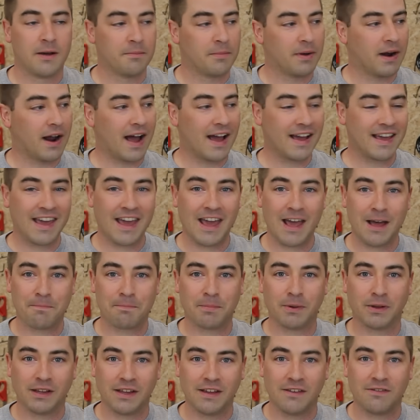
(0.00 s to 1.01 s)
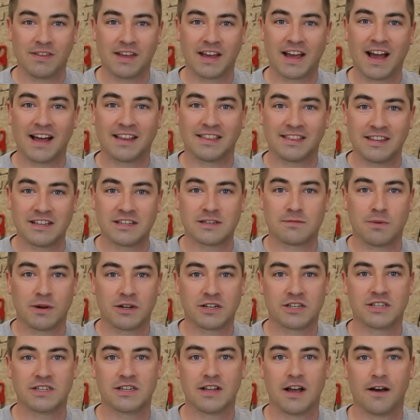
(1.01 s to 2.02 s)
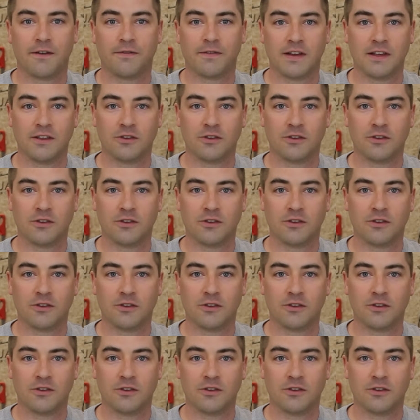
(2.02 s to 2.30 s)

But I can't believe they got this much stuff